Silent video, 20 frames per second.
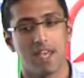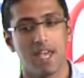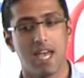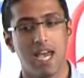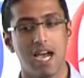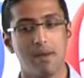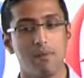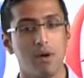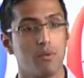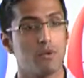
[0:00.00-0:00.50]

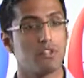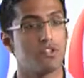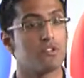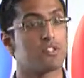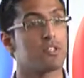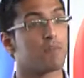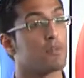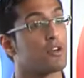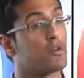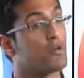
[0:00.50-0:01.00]
How about we do
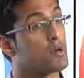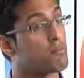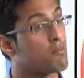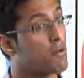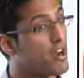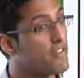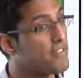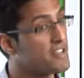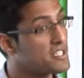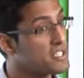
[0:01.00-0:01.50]
something called a
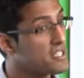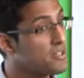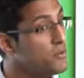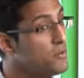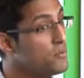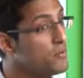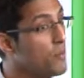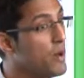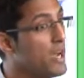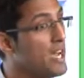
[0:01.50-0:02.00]
private deal,
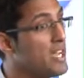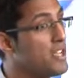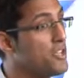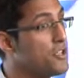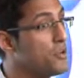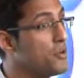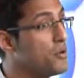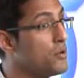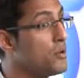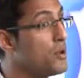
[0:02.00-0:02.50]
where
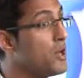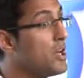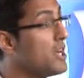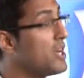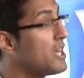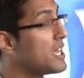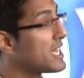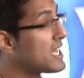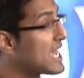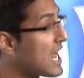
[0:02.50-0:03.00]
you
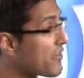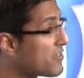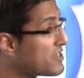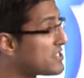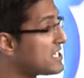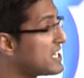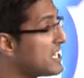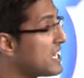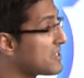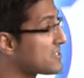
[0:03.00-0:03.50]

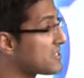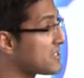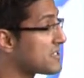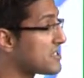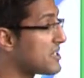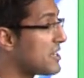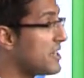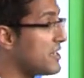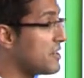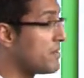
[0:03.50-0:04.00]
guarantee us a
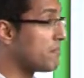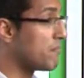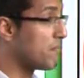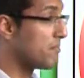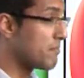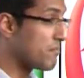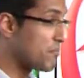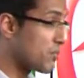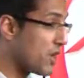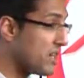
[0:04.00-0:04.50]
certain
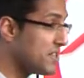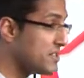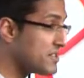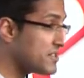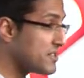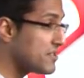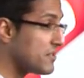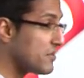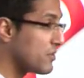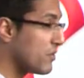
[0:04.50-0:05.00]

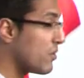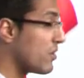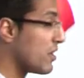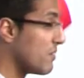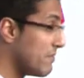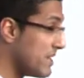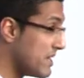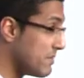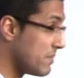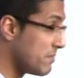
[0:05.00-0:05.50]
price, or a
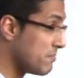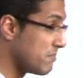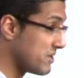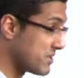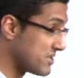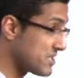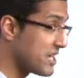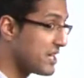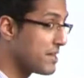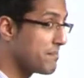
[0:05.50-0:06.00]
minimum, a
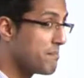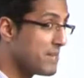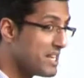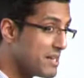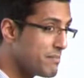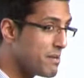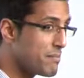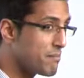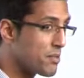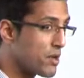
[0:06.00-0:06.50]
certain
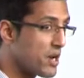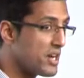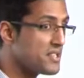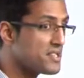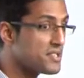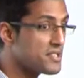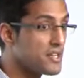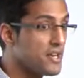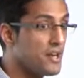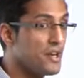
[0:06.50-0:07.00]
minimum
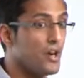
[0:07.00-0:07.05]
price,